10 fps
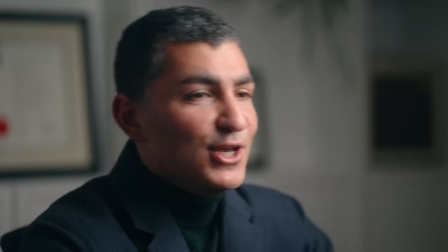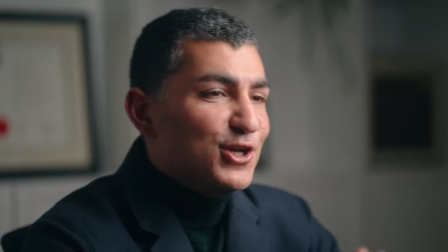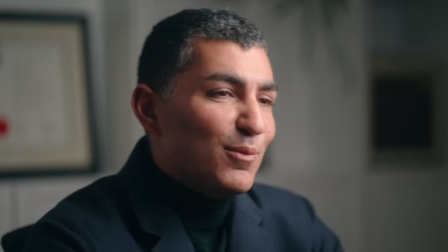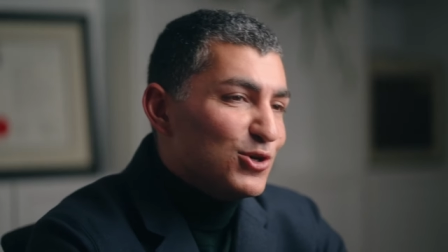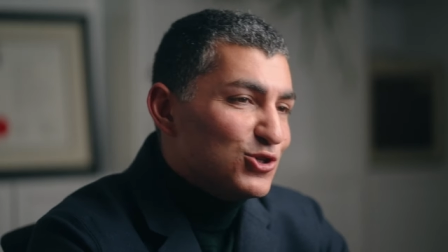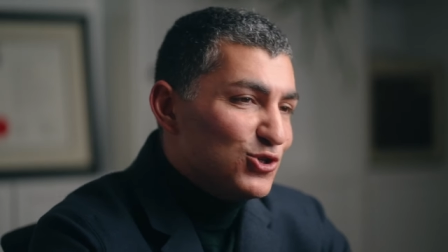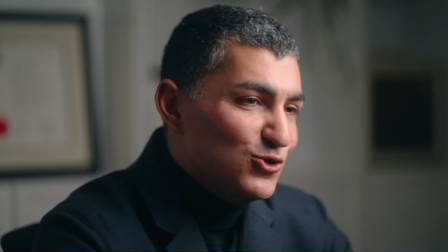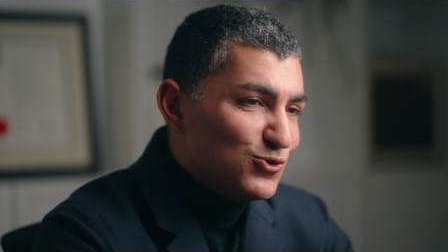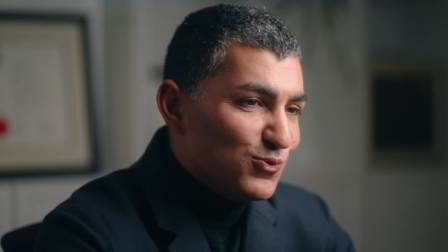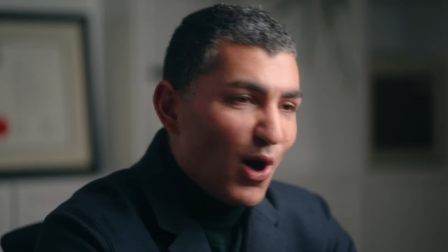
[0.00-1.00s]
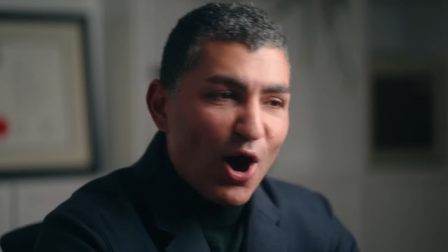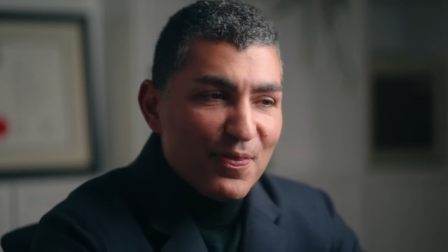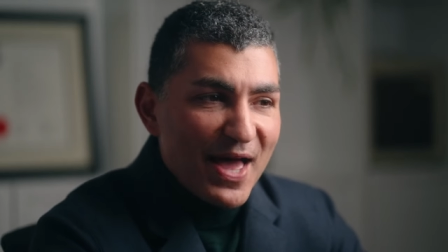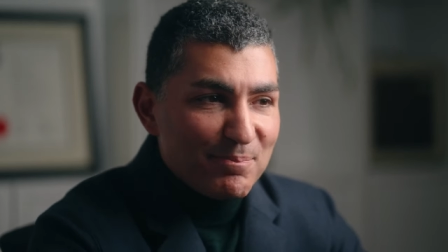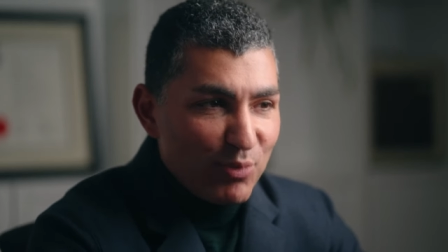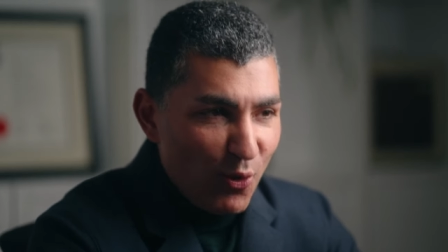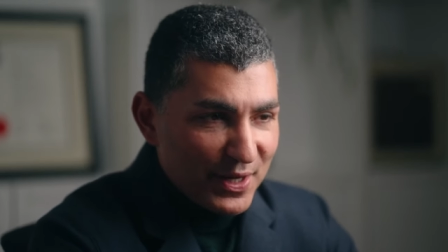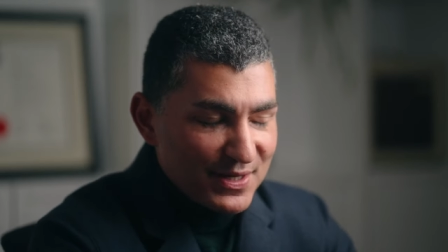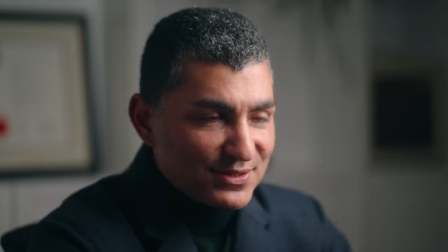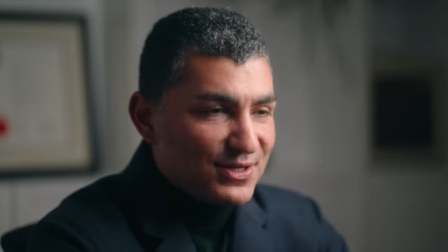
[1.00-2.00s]
Number two, on that
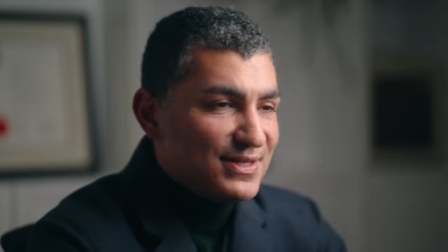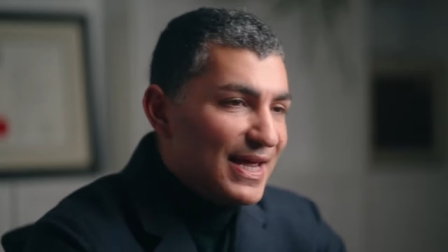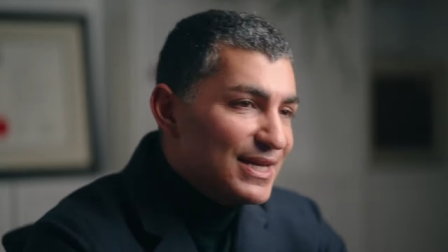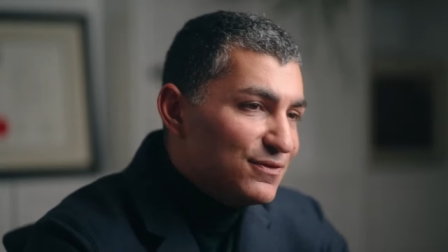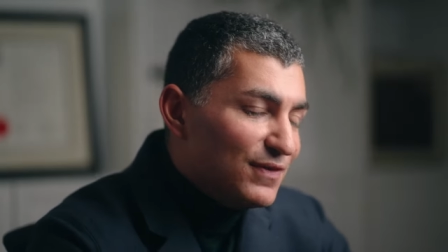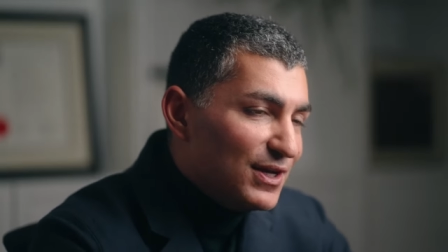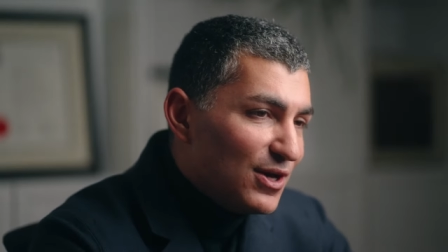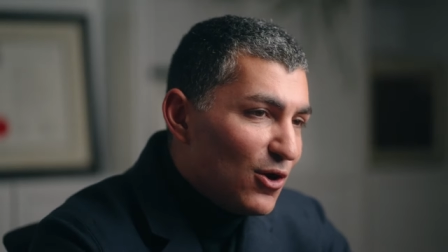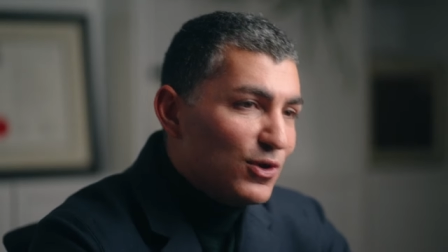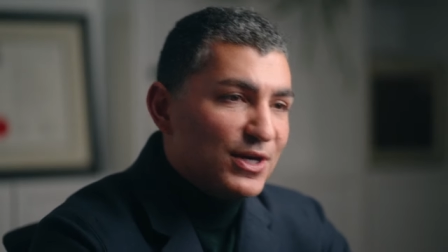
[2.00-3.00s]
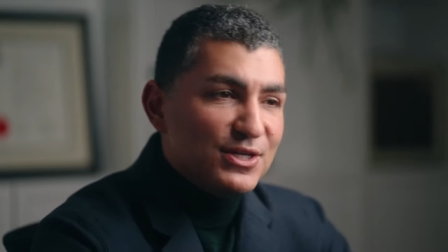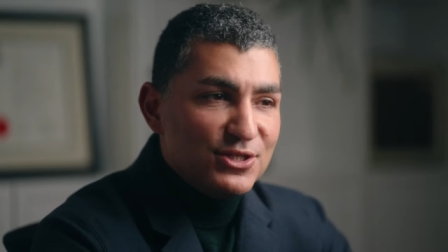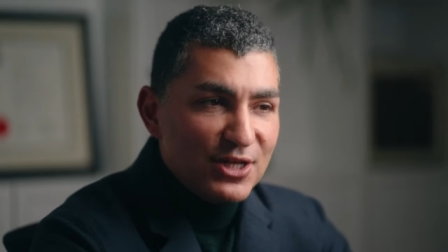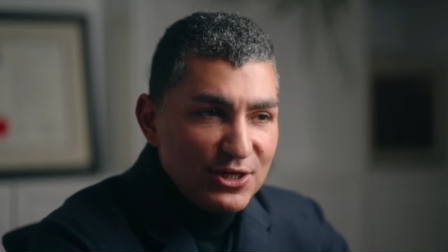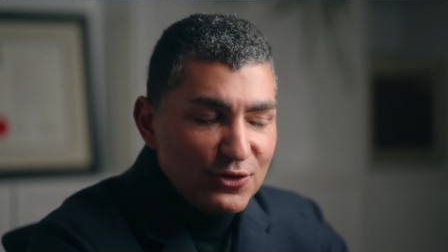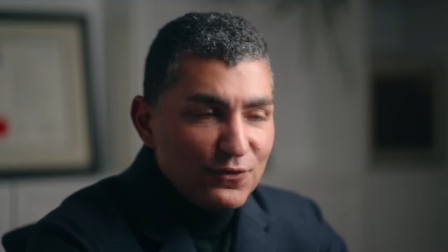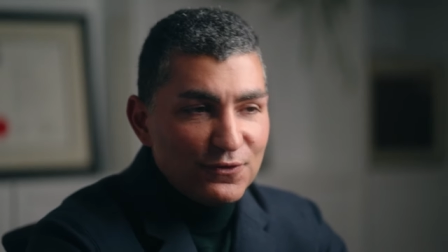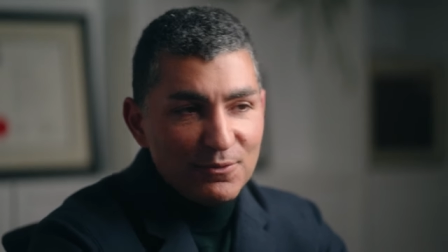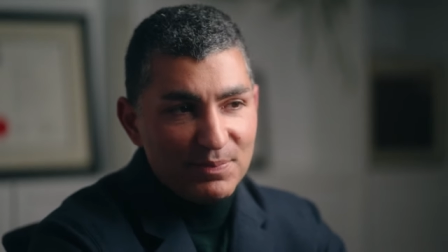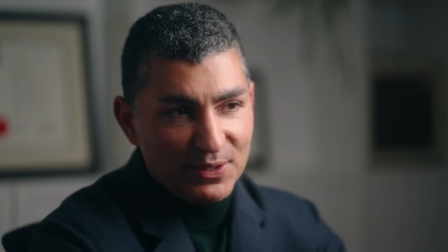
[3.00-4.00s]
point, today's video continues
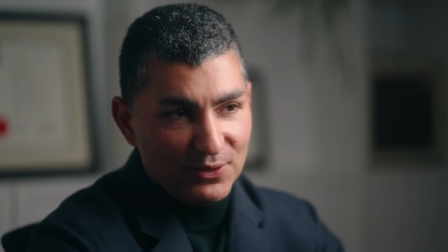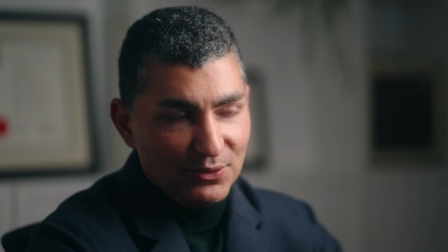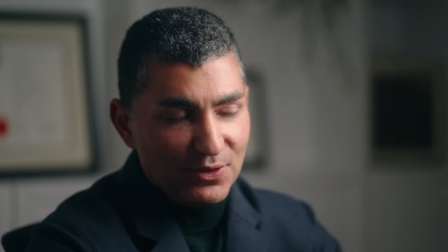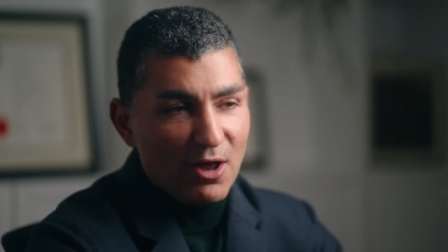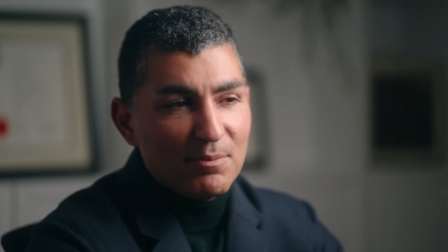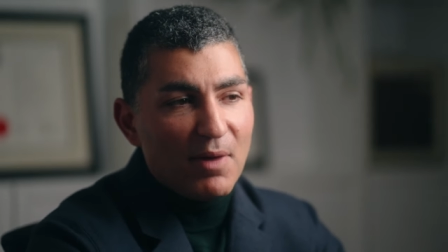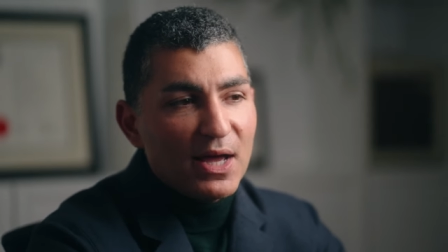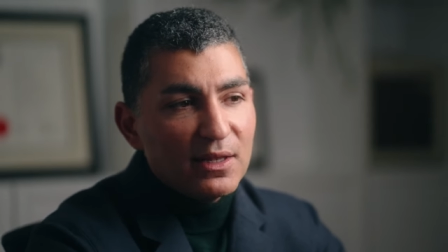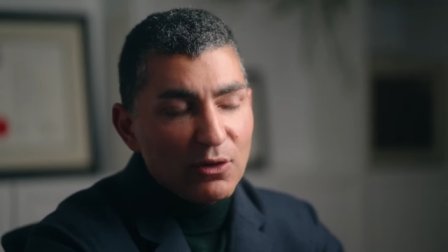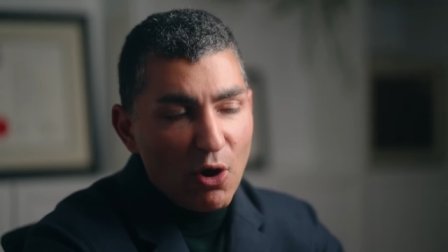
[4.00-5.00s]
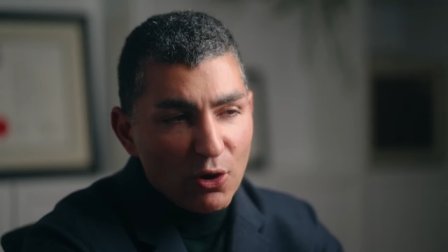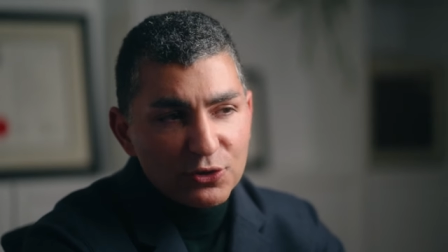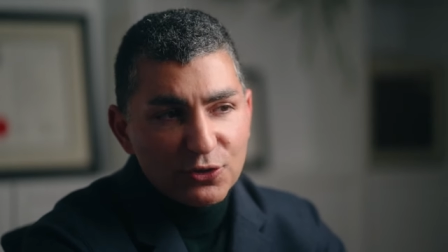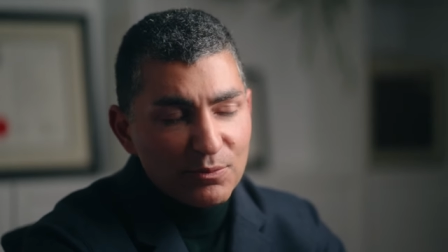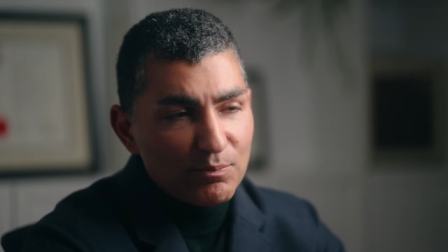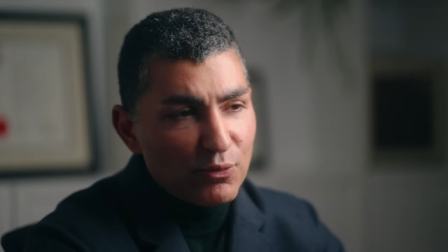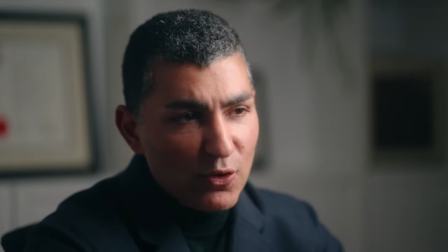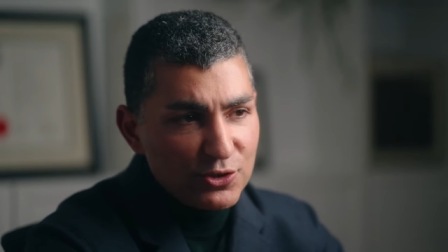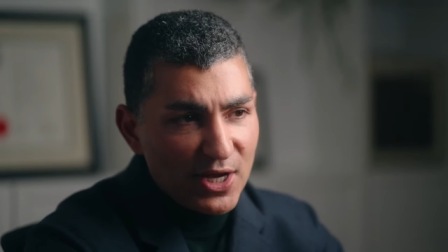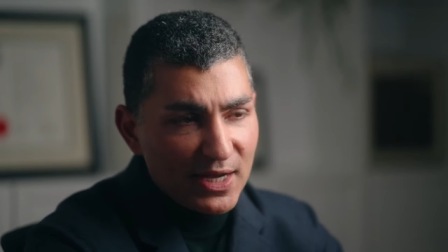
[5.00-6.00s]
to build on my long-term
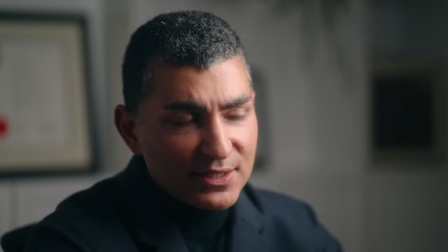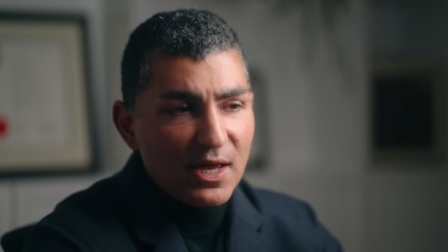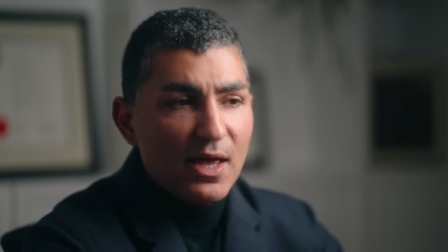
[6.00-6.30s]
project